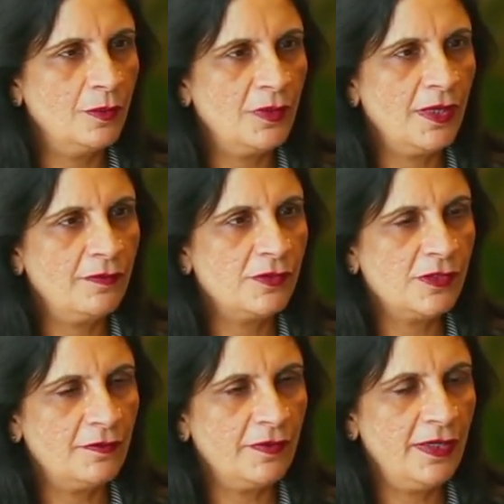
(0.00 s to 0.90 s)
we have to
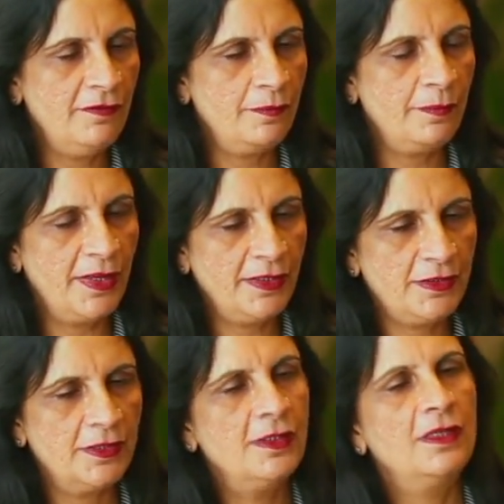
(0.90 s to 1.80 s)
survive,
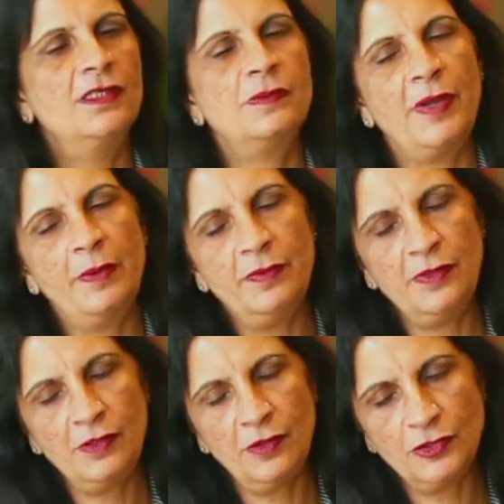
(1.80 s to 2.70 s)
but it's
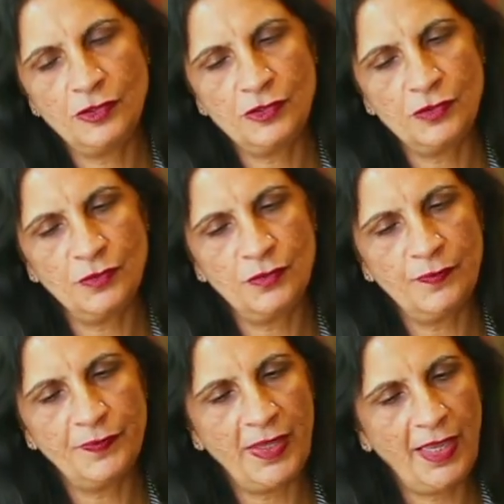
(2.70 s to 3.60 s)
primarily launched
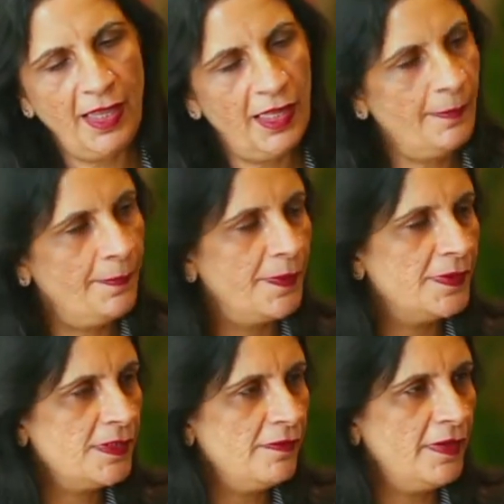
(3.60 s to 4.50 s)
to
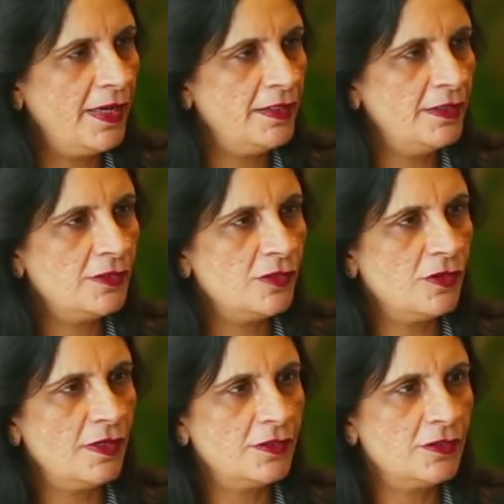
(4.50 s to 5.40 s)
help Silver Linings
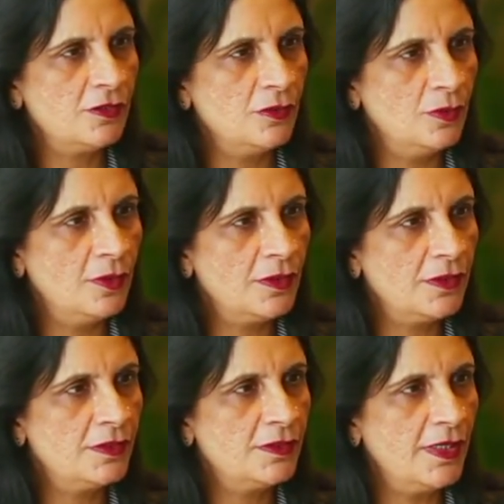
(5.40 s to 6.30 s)
Trust do what
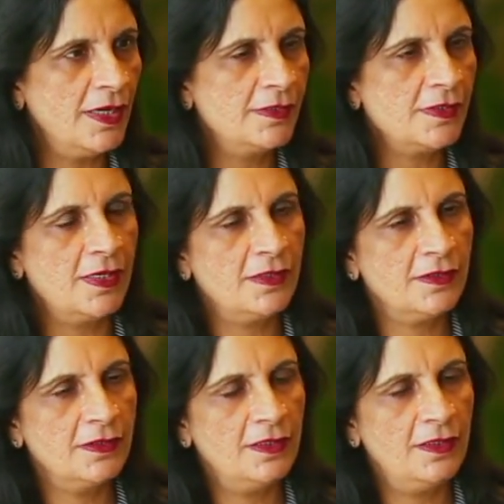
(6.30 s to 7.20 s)
it does at
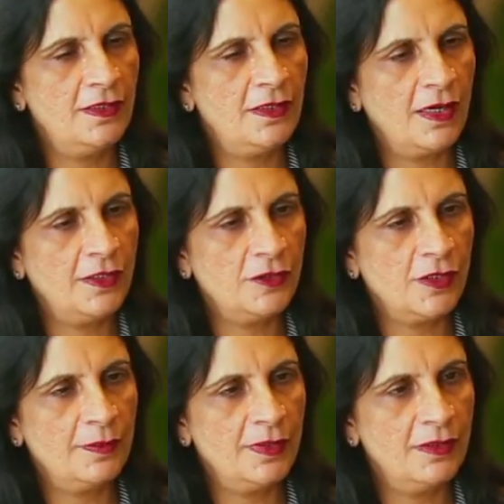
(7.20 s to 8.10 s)
a
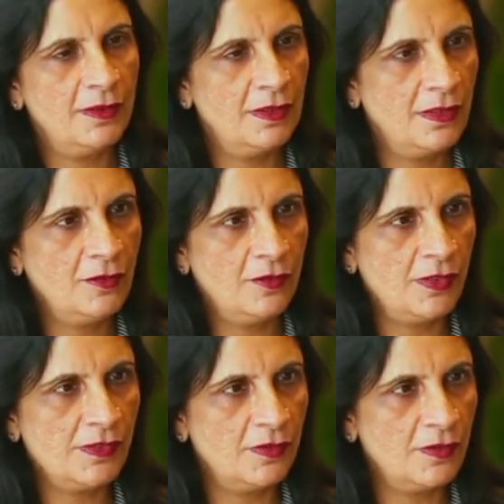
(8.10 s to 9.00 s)
larger,
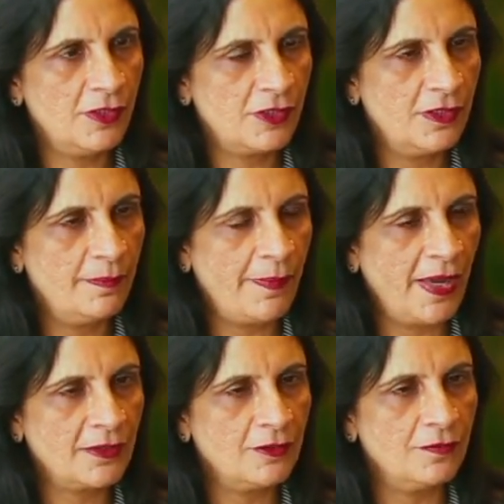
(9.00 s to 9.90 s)
increase the reach and
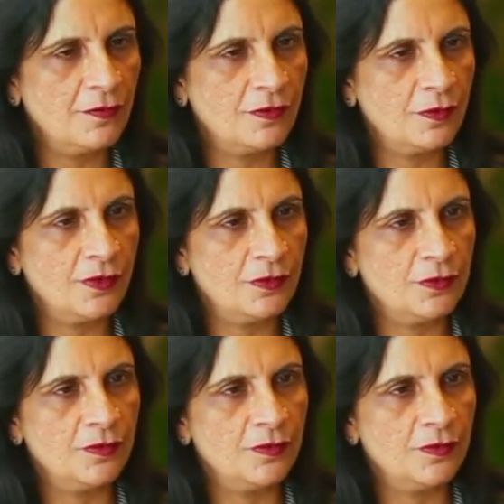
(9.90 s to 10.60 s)
impact of what we do.